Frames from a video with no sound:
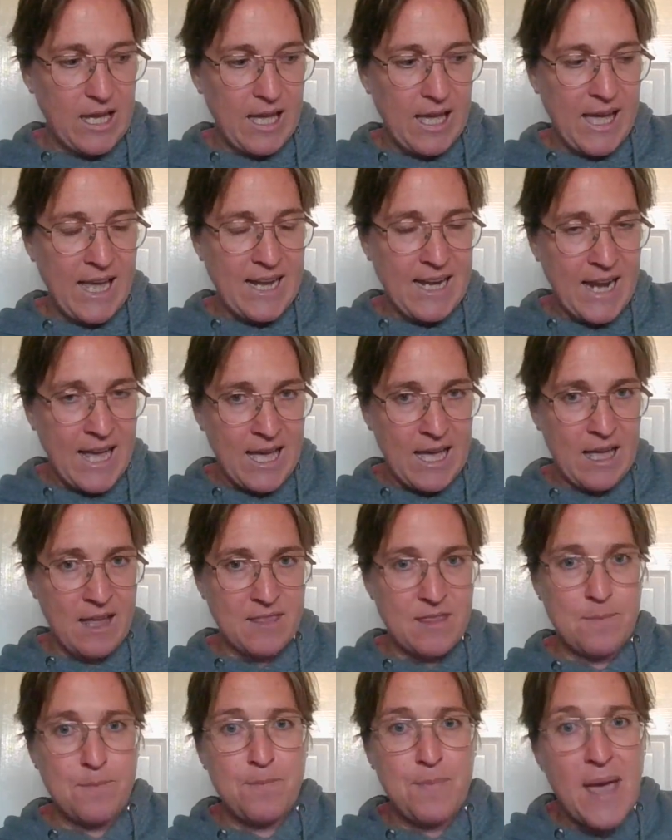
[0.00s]
And now
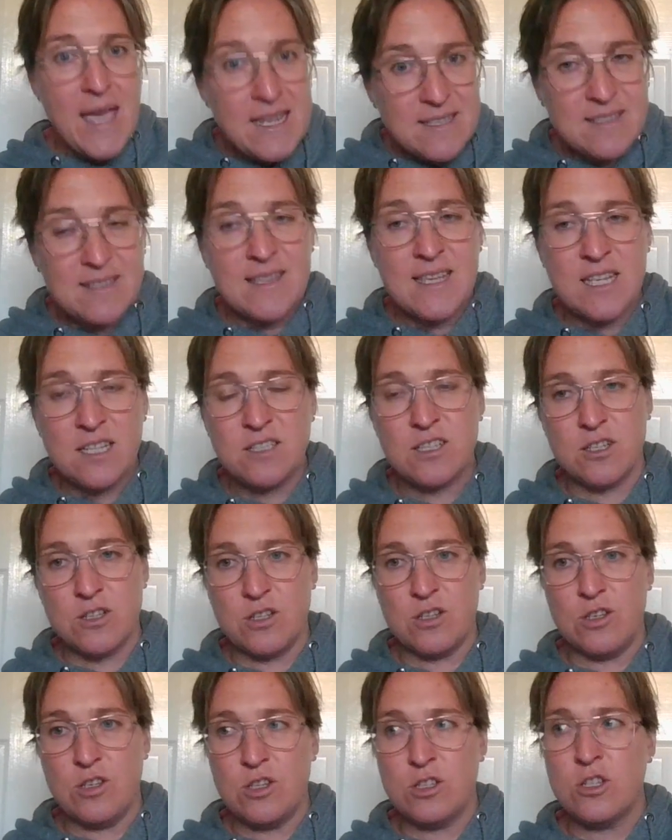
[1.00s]
the best thing to
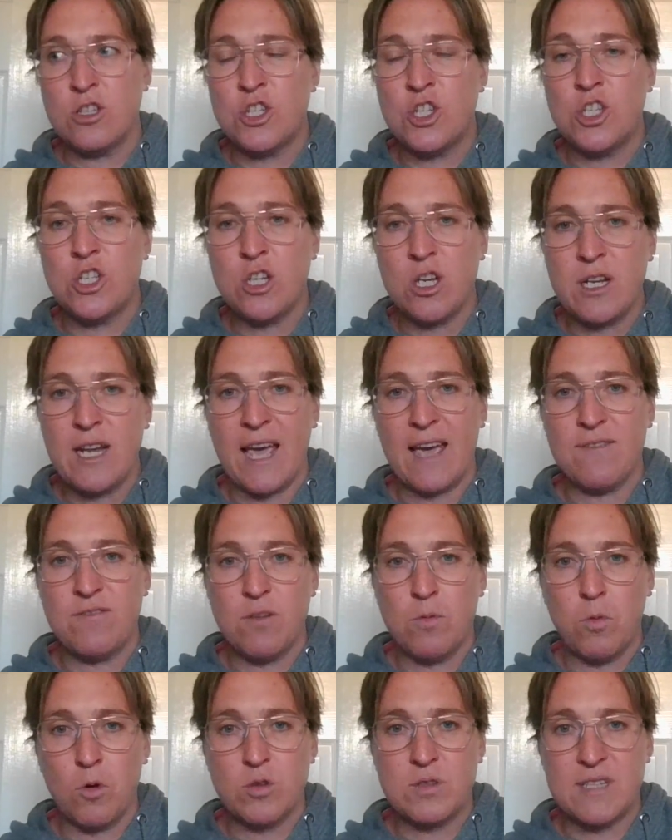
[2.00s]
do, you should have
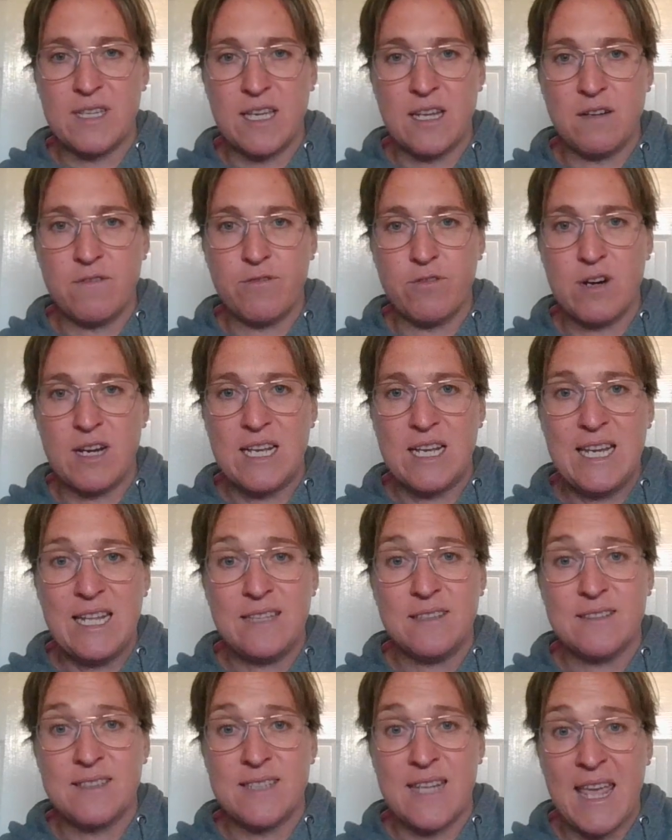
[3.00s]
the water in for at
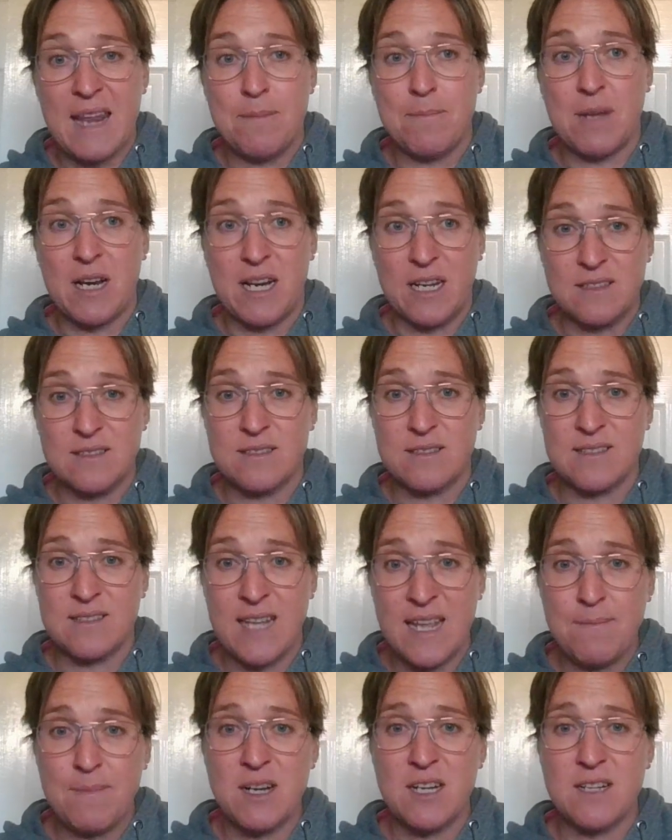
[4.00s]
least 10 minutes.
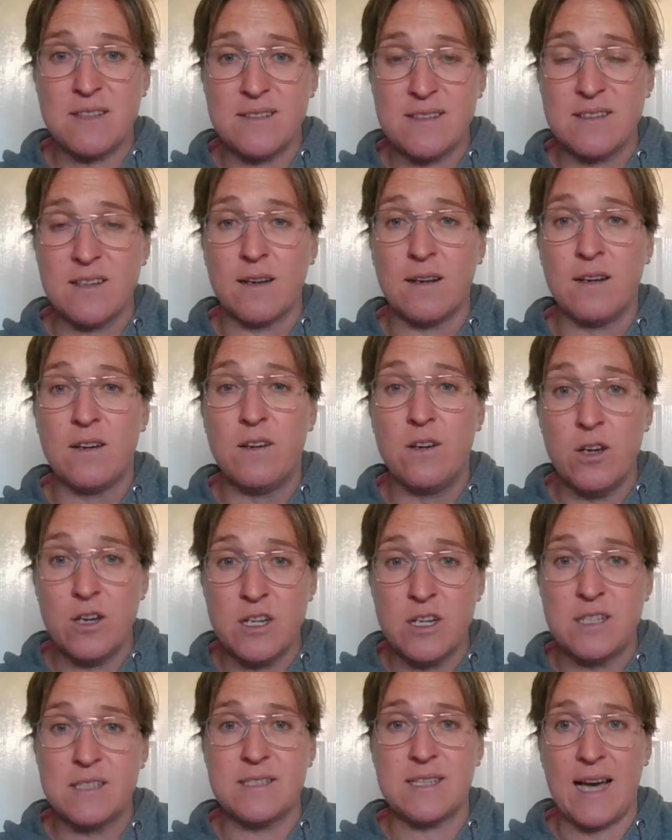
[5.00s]
10 minutes is a
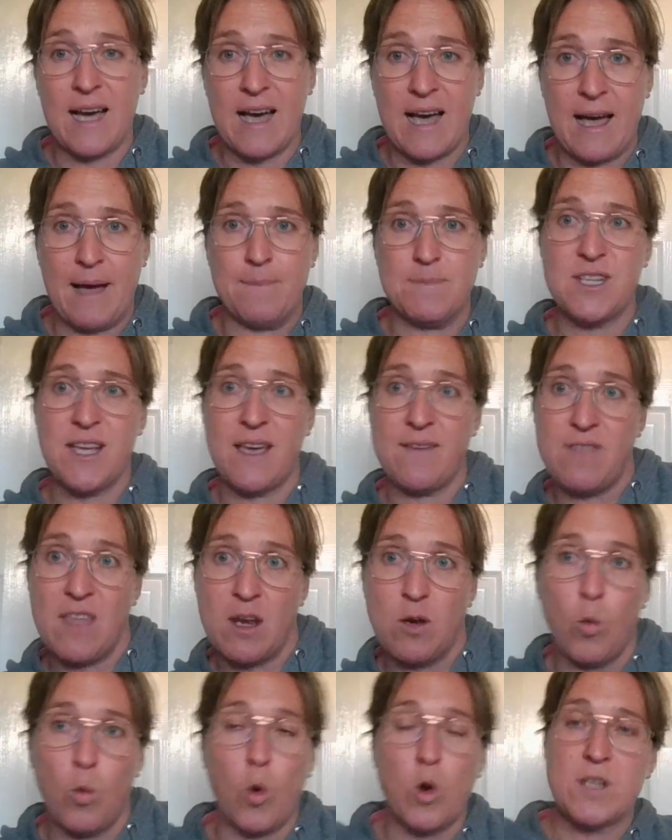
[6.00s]
good time to have
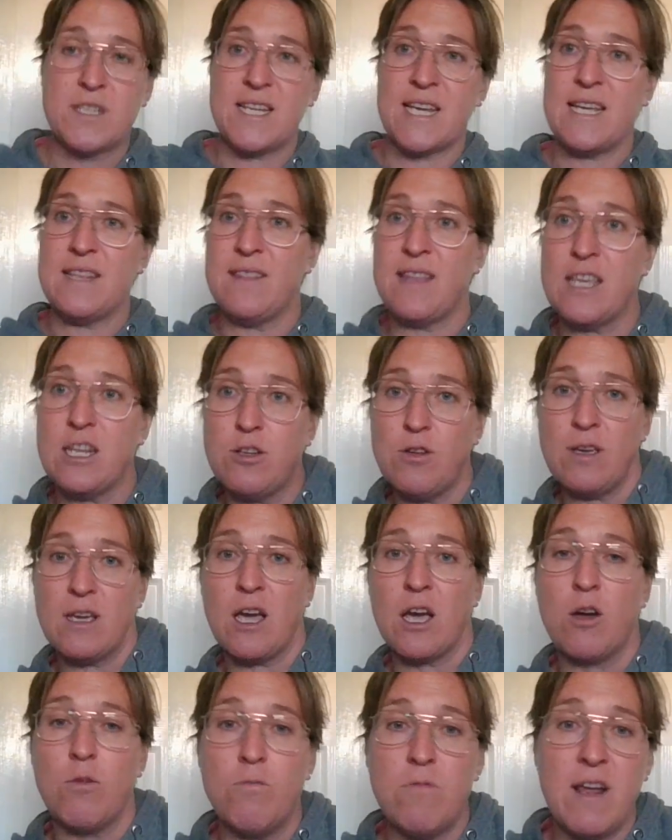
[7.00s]
that water in there doing
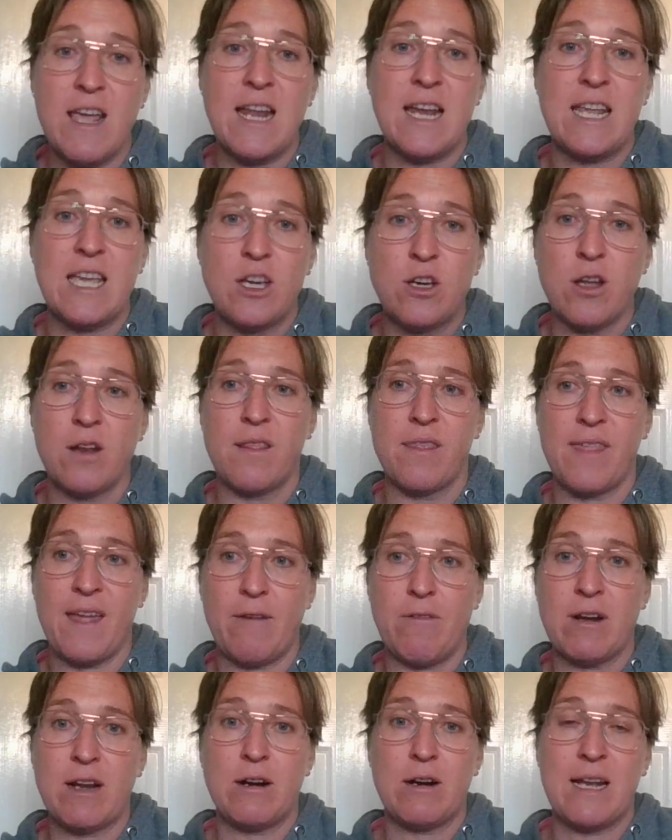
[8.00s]
a really good
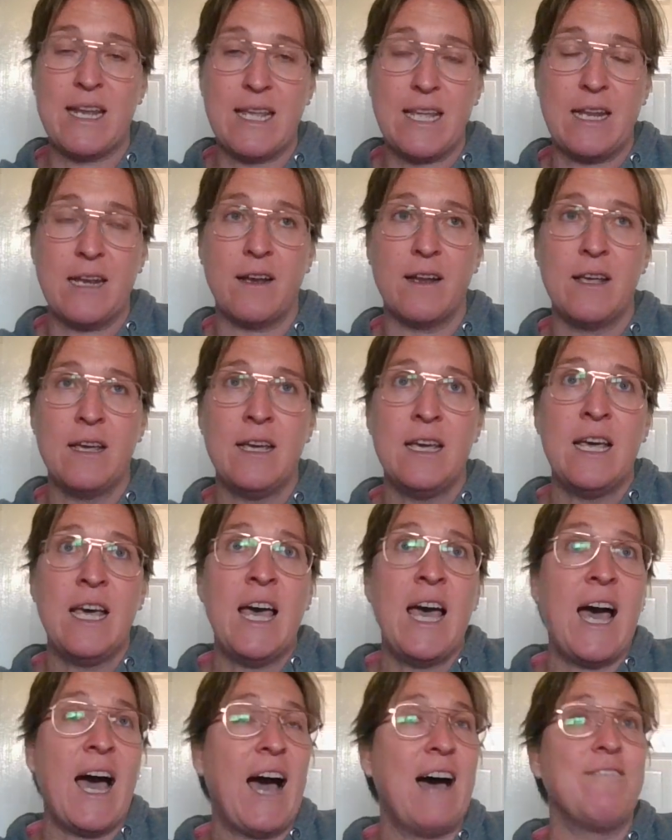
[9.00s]
thorough clean.
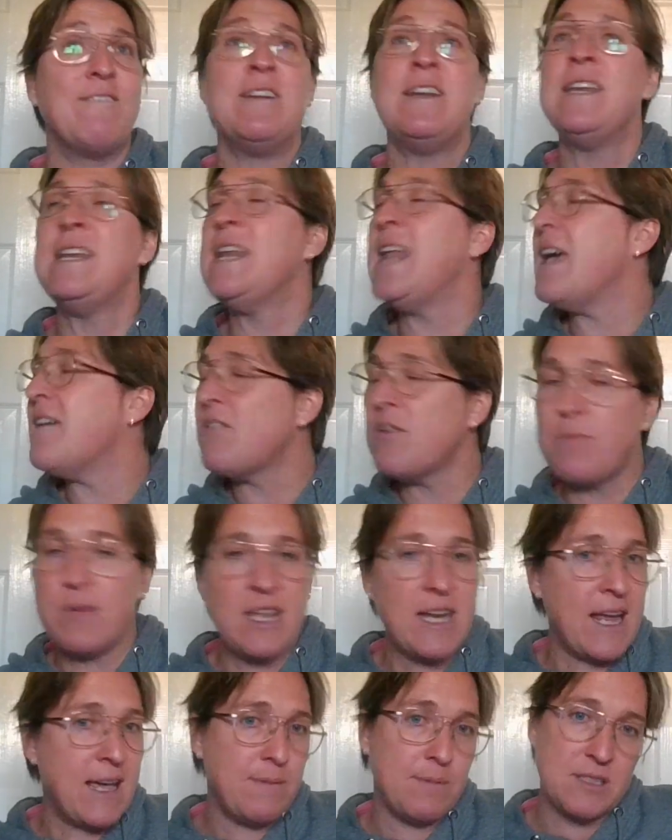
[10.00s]
I've never
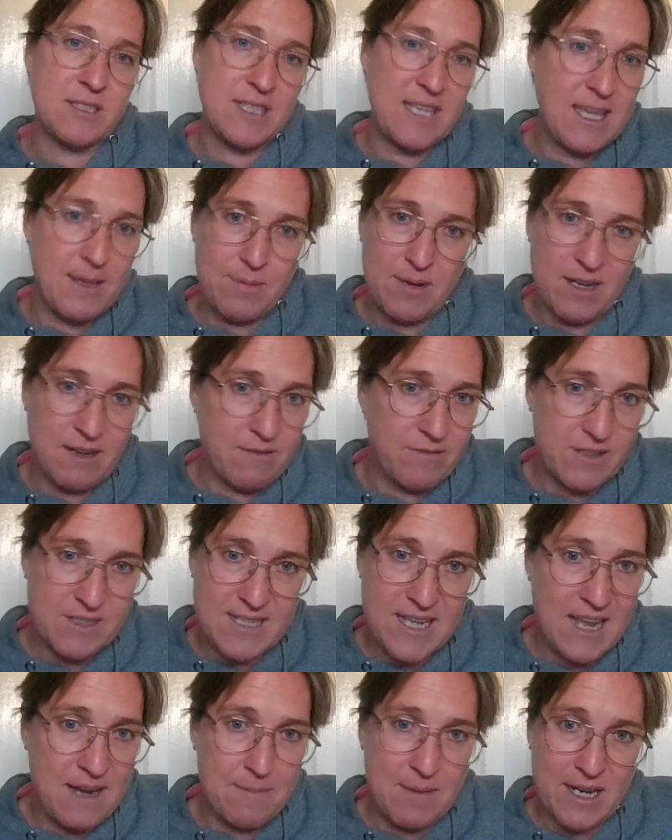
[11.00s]
been able to keep it in for
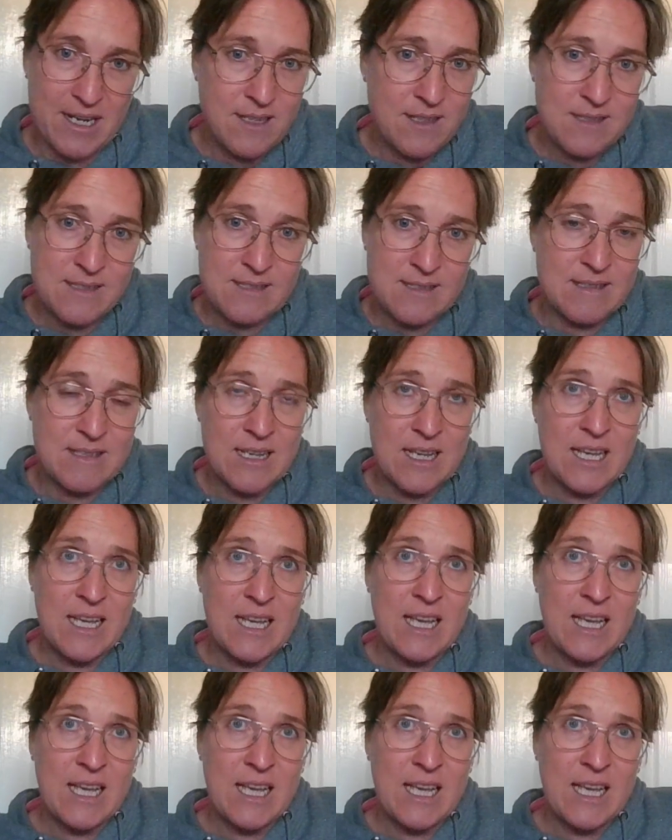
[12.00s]
10 minutes.